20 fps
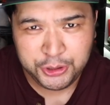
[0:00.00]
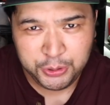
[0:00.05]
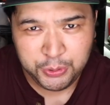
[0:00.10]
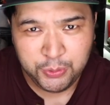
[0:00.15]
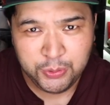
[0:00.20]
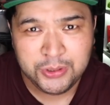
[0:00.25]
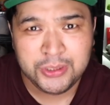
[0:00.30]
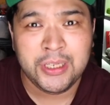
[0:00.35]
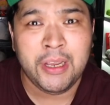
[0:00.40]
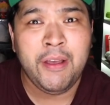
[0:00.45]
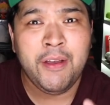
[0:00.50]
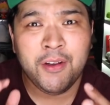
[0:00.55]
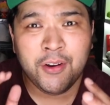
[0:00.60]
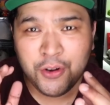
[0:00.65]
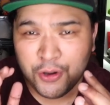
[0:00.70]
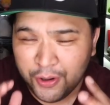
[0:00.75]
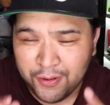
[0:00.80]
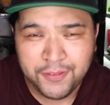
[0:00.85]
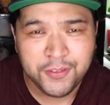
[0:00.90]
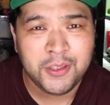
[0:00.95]
shoes,
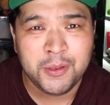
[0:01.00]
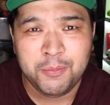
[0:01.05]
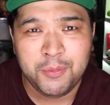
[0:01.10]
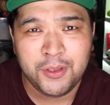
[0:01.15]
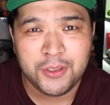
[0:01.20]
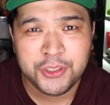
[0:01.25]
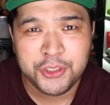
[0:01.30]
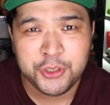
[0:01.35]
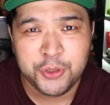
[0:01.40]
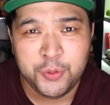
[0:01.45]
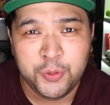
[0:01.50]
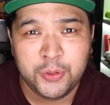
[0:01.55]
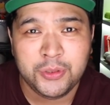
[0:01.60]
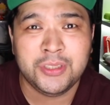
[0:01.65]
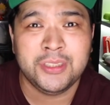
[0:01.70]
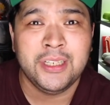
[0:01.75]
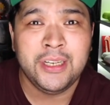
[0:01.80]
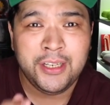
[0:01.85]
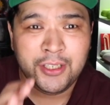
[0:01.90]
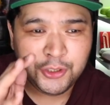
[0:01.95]
comfortable
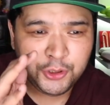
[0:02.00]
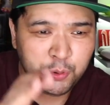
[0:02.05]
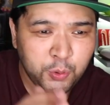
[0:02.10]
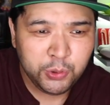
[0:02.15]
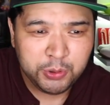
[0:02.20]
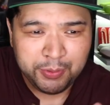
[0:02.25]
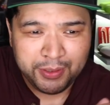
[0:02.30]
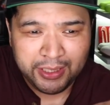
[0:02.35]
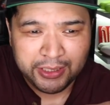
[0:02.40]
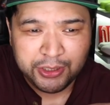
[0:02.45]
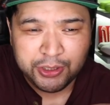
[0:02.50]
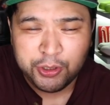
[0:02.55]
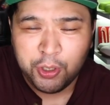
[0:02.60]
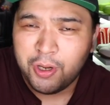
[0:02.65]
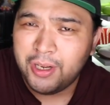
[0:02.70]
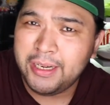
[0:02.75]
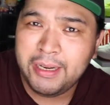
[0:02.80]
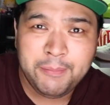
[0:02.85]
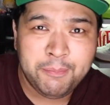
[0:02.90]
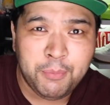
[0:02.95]
shoes, shoes with a
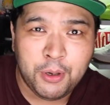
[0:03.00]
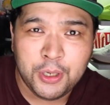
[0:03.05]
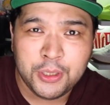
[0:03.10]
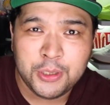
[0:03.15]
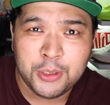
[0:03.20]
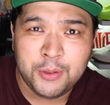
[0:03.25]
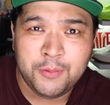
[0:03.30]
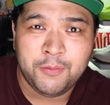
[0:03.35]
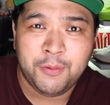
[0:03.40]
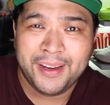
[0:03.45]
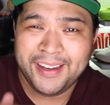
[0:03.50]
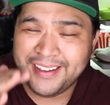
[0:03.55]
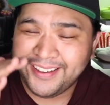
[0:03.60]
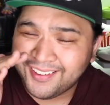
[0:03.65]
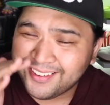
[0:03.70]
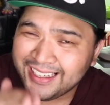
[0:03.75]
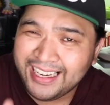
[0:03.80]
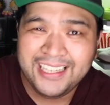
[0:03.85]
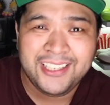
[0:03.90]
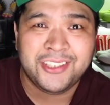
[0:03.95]
solid bottom and
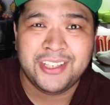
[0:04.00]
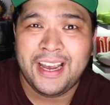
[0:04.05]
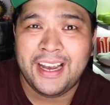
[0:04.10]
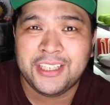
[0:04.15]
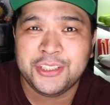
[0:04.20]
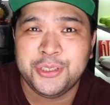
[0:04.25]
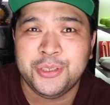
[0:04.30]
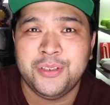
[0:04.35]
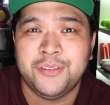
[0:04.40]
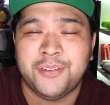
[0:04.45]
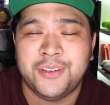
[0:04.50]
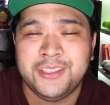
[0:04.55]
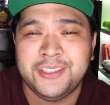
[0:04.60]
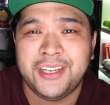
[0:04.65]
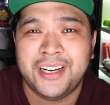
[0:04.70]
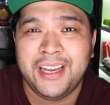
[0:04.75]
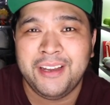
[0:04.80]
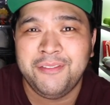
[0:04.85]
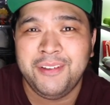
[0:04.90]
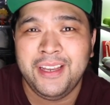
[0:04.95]
great traction for
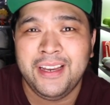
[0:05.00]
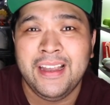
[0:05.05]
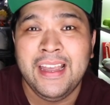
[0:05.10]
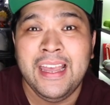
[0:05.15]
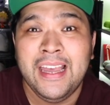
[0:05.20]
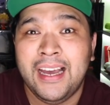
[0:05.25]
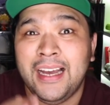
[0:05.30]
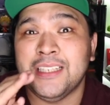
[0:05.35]
driving,